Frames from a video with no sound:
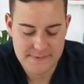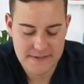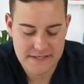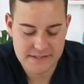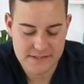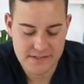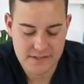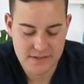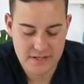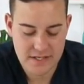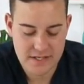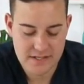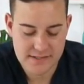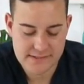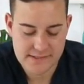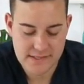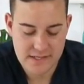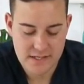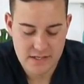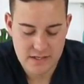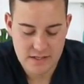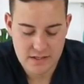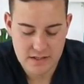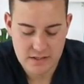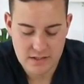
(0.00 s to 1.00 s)
past Tanner, two days.
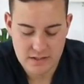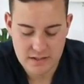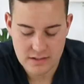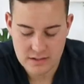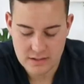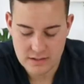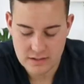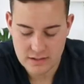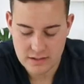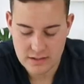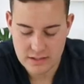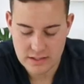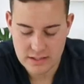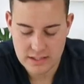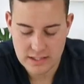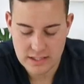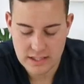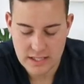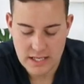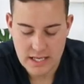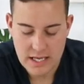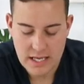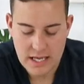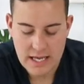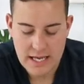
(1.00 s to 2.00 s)
It's beautiful
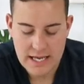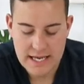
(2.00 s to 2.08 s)
outside.